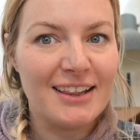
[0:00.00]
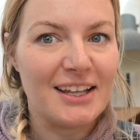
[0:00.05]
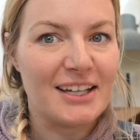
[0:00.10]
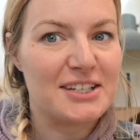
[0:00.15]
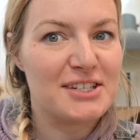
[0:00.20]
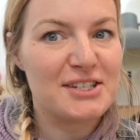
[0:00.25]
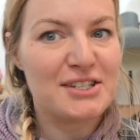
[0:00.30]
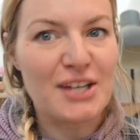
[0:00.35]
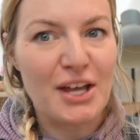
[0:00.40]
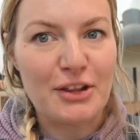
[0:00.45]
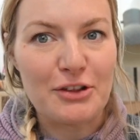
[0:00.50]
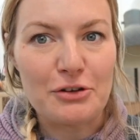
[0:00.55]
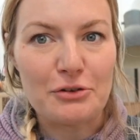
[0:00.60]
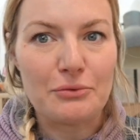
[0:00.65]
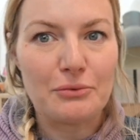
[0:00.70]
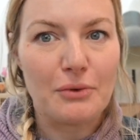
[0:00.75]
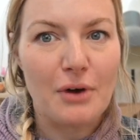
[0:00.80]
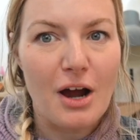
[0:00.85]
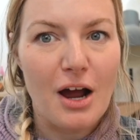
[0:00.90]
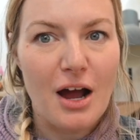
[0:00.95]

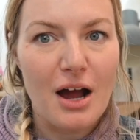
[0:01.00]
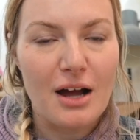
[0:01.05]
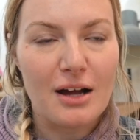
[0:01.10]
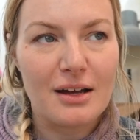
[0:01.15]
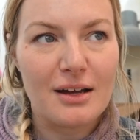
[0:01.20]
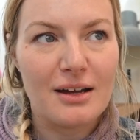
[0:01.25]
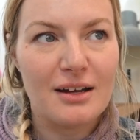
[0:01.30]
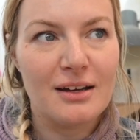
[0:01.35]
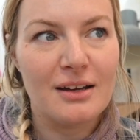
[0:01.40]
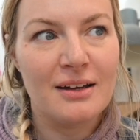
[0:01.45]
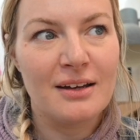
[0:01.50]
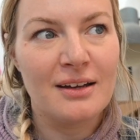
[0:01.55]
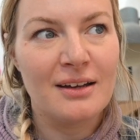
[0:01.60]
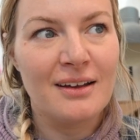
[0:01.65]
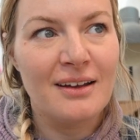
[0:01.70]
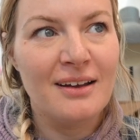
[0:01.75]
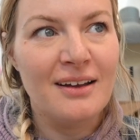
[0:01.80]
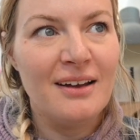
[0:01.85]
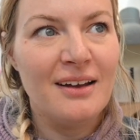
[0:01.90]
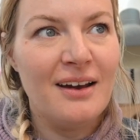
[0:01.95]
southern rock,
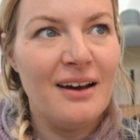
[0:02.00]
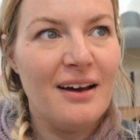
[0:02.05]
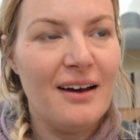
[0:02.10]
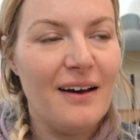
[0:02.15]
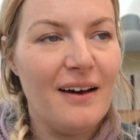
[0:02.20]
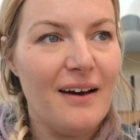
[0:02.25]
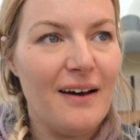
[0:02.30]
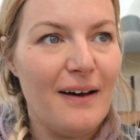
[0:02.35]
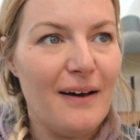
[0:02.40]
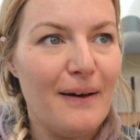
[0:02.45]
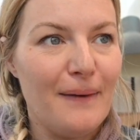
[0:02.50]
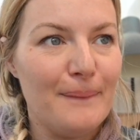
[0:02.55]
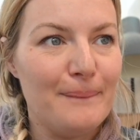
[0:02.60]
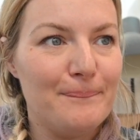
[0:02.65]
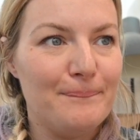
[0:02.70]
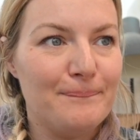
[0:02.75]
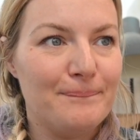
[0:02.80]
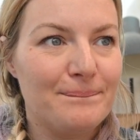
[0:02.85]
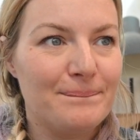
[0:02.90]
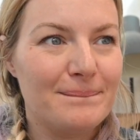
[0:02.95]

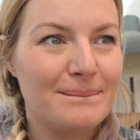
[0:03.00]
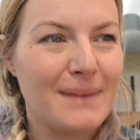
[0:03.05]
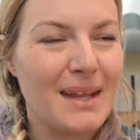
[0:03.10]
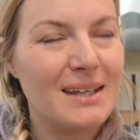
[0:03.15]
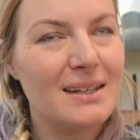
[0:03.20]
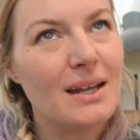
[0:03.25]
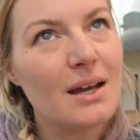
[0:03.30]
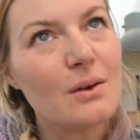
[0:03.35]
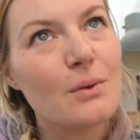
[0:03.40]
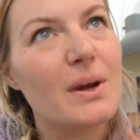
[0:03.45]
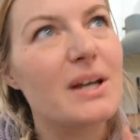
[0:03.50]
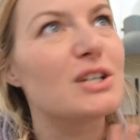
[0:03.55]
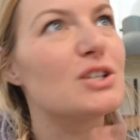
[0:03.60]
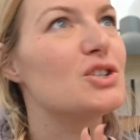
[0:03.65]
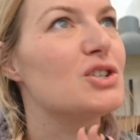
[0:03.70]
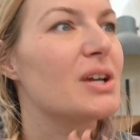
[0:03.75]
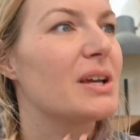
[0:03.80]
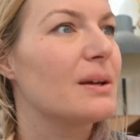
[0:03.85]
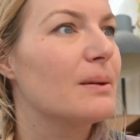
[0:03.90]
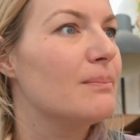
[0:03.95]
not quite
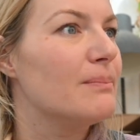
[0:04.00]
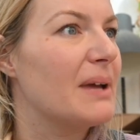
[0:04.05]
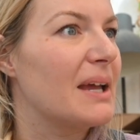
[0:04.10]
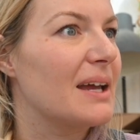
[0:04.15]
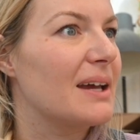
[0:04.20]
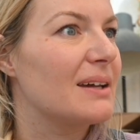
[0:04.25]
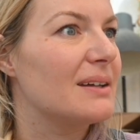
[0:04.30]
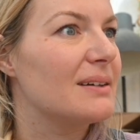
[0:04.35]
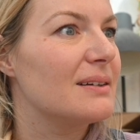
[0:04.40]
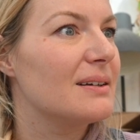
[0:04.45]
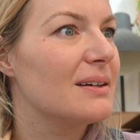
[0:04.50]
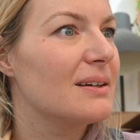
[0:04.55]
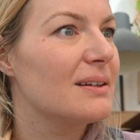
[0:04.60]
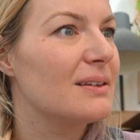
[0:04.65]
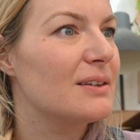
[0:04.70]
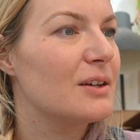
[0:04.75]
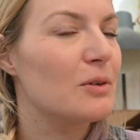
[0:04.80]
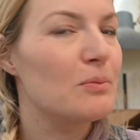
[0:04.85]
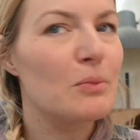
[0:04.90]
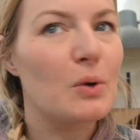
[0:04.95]
jam band.
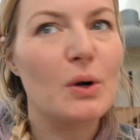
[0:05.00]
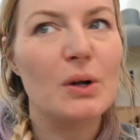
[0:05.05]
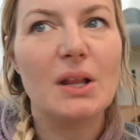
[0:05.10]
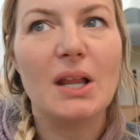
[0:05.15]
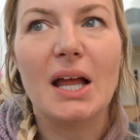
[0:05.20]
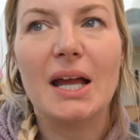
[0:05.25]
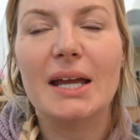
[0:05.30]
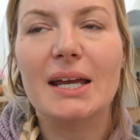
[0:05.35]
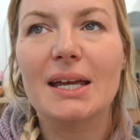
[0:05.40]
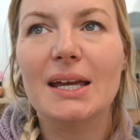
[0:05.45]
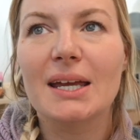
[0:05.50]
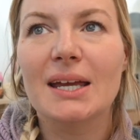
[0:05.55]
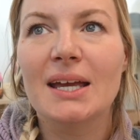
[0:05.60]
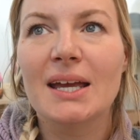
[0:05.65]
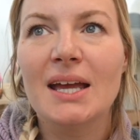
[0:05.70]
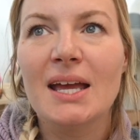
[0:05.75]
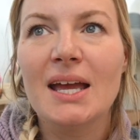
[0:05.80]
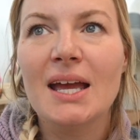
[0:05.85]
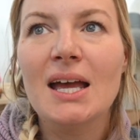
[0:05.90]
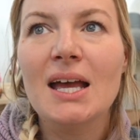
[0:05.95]
They're more like
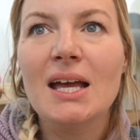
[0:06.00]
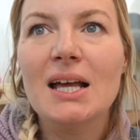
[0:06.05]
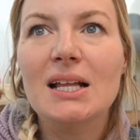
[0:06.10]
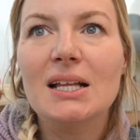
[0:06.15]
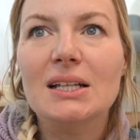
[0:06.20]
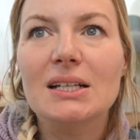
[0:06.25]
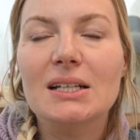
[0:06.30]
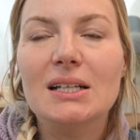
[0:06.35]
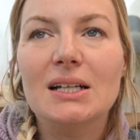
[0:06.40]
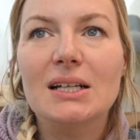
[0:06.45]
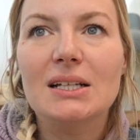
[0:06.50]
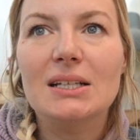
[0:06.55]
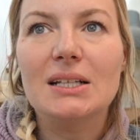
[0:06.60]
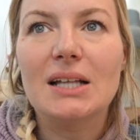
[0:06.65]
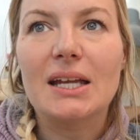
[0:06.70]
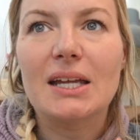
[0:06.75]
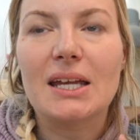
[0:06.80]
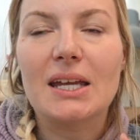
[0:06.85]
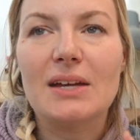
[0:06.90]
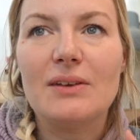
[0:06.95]

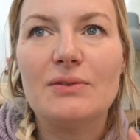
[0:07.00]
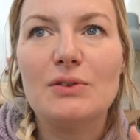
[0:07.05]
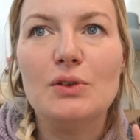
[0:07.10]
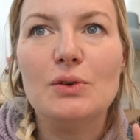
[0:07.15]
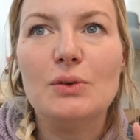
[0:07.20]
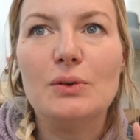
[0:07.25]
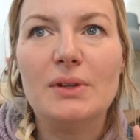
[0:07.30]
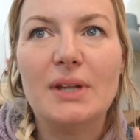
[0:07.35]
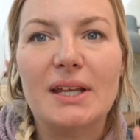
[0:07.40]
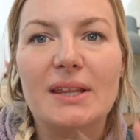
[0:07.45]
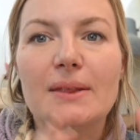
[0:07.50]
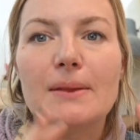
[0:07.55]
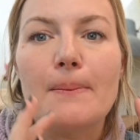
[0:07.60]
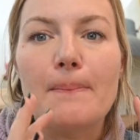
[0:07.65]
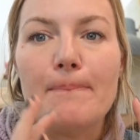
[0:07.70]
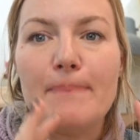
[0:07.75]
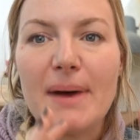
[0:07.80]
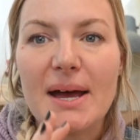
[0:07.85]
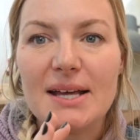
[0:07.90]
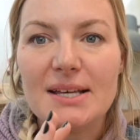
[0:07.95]
if you like the
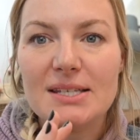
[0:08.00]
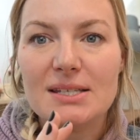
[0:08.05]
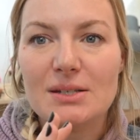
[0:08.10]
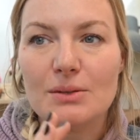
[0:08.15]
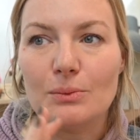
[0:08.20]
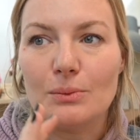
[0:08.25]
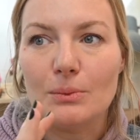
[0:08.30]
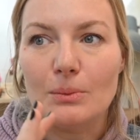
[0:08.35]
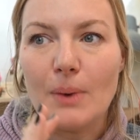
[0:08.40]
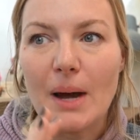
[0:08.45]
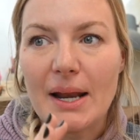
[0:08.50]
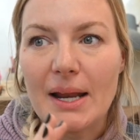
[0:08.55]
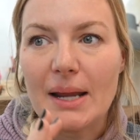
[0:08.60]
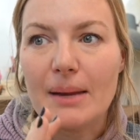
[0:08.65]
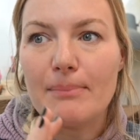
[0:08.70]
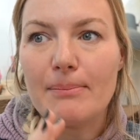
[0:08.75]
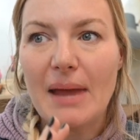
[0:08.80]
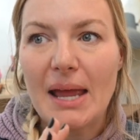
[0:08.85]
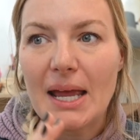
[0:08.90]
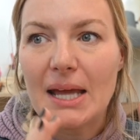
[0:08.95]
best
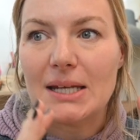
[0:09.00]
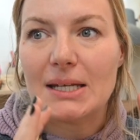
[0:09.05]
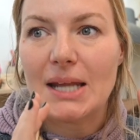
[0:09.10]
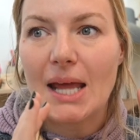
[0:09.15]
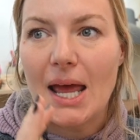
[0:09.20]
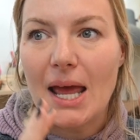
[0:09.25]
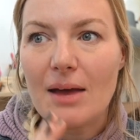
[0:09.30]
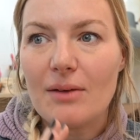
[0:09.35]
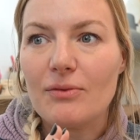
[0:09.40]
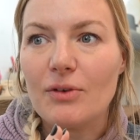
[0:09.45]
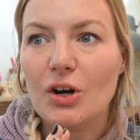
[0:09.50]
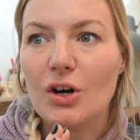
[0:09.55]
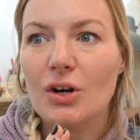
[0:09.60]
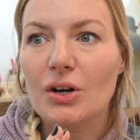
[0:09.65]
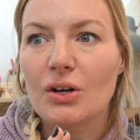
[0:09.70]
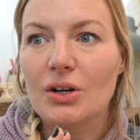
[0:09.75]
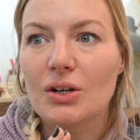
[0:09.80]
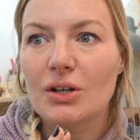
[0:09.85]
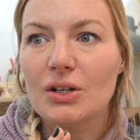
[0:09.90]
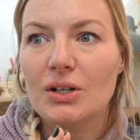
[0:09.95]
wedding band ever.
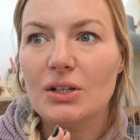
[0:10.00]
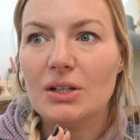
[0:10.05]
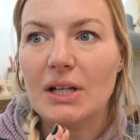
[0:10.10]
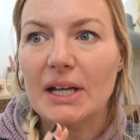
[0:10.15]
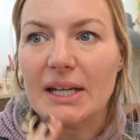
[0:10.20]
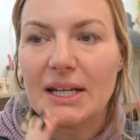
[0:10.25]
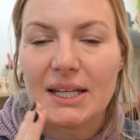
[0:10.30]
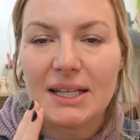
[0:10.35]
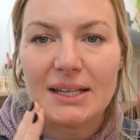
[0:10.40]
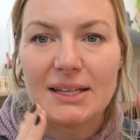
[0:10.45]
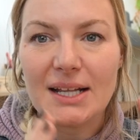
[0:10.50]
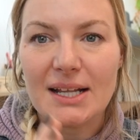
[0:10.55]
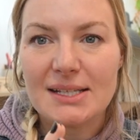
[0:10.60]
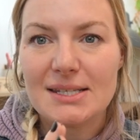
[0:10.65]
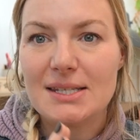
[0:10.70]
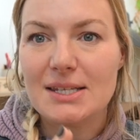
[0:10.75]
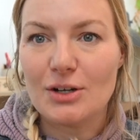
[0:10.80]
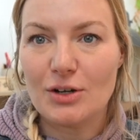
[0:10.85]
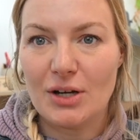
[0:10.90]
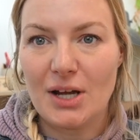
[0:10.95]
Like
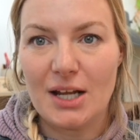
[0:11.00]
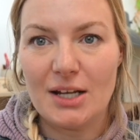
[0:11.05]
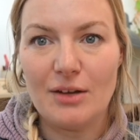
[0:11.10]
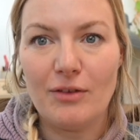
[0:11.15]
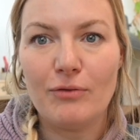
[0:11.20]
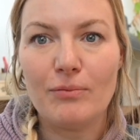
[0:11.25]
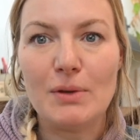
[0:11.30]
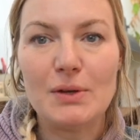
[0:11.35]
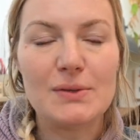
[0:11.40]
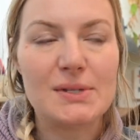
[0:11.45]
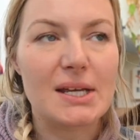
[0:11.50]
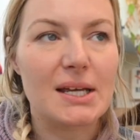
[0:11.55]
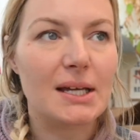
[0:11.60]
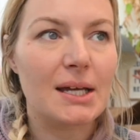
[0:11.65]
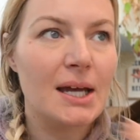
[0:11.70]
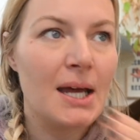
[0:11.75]
that's their kind of music.